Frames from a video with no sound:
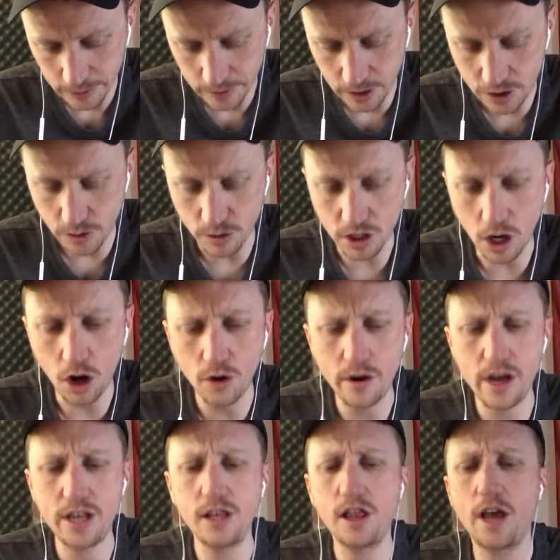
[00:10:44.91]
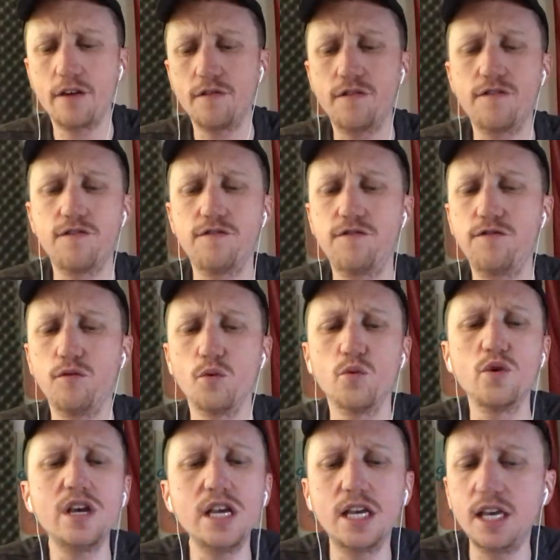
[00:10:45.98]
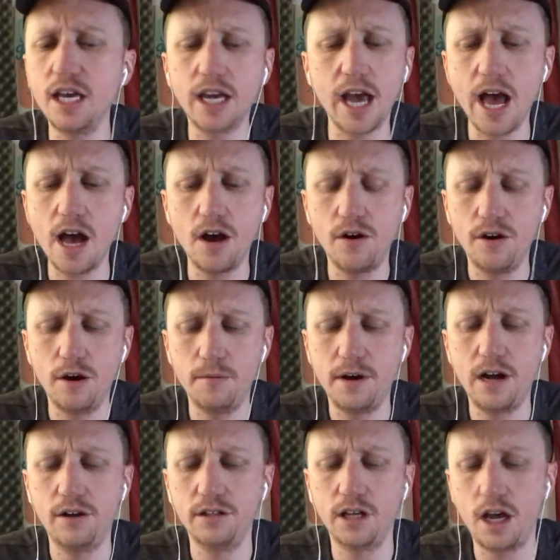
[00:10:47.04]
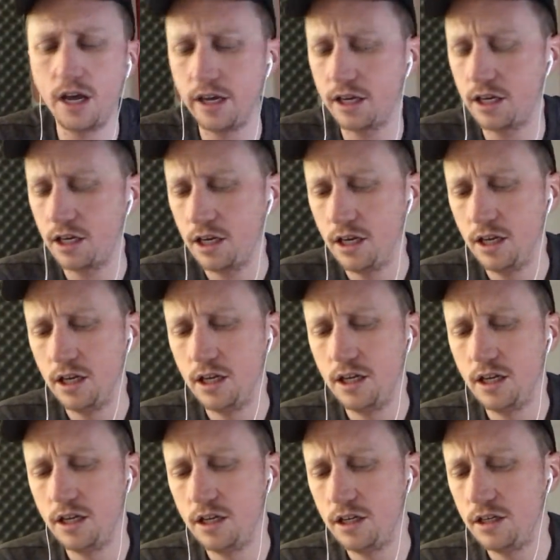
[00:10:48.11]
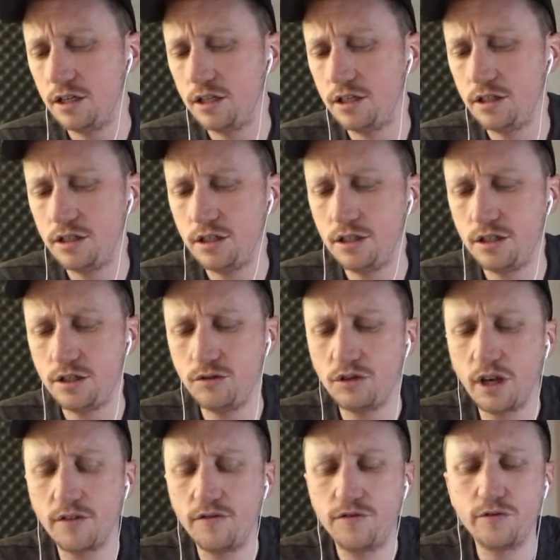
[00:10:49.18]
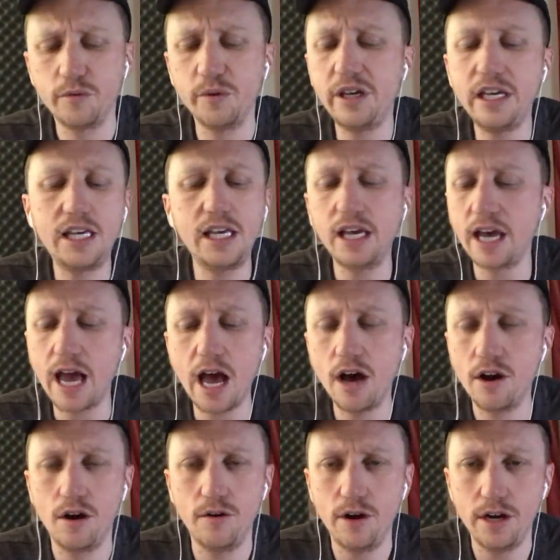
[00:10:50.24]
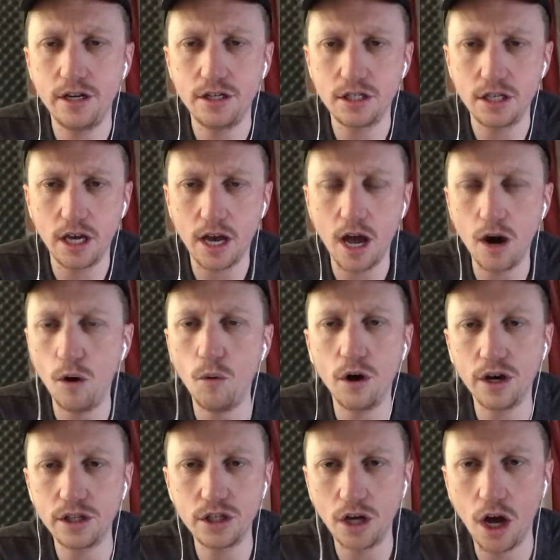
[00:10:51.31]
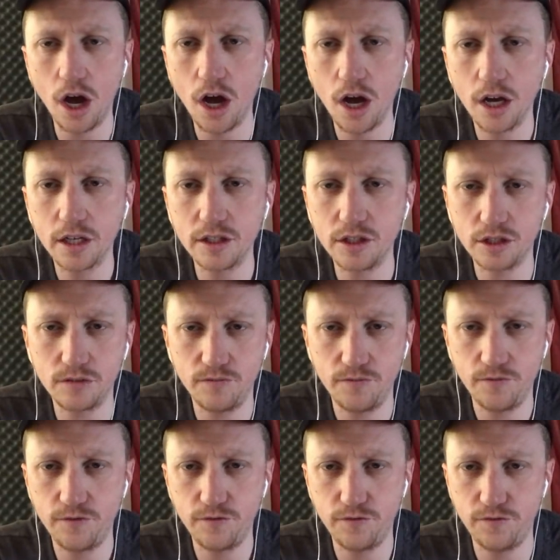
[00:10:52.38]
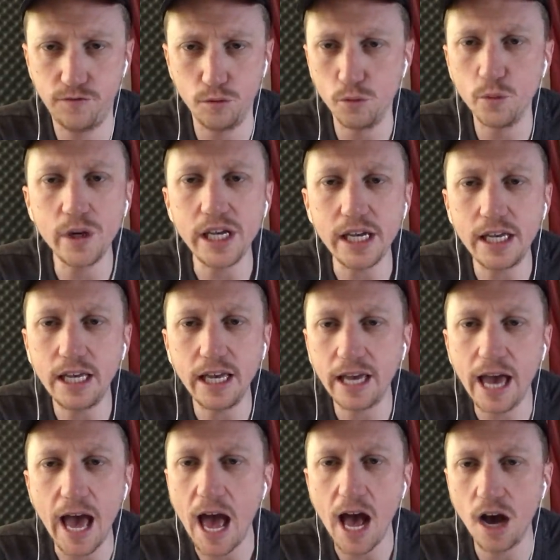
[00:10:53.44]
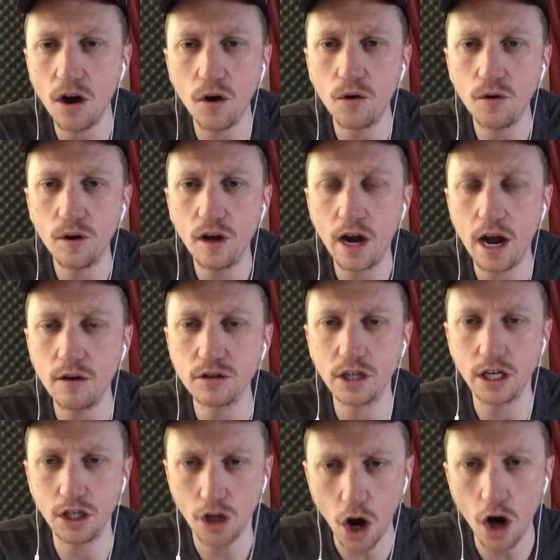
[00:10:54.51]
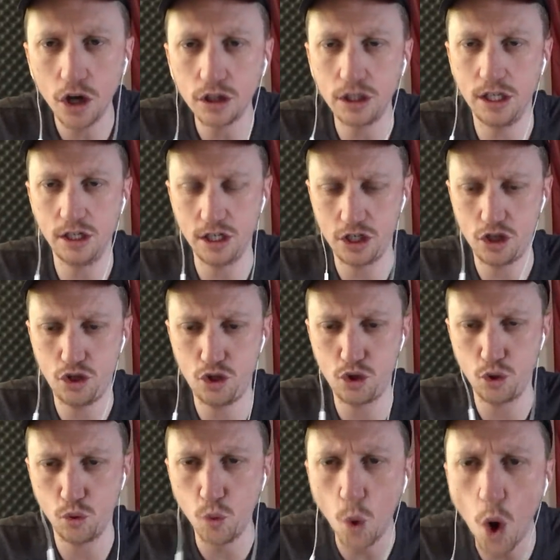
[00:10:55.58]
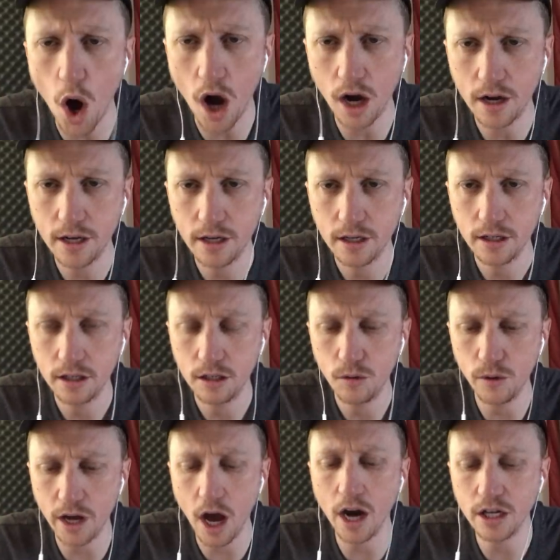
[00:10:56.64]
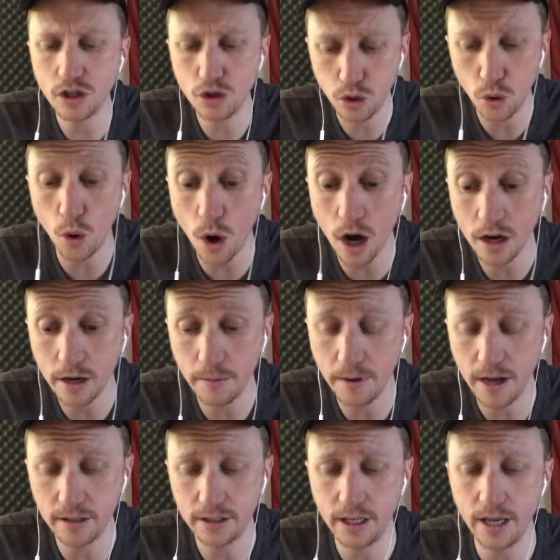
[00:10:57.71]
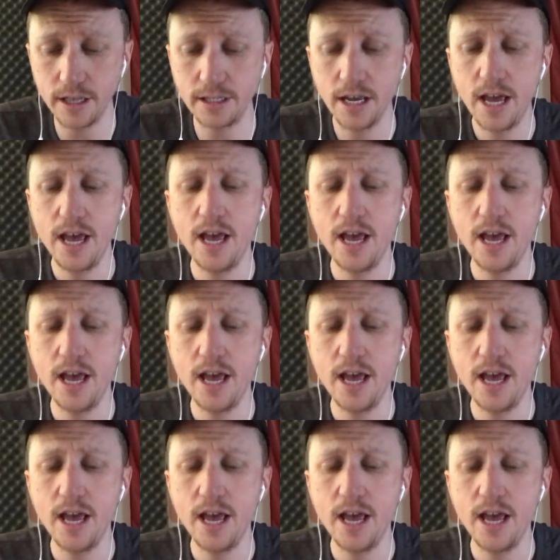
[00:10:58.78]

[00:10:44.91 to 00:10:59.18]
And she was already like freaking out about like she was like freaking out already, just like I don't want to talk, just freaking out. And I was like, Yeardley, let's talk. We got to talk about this.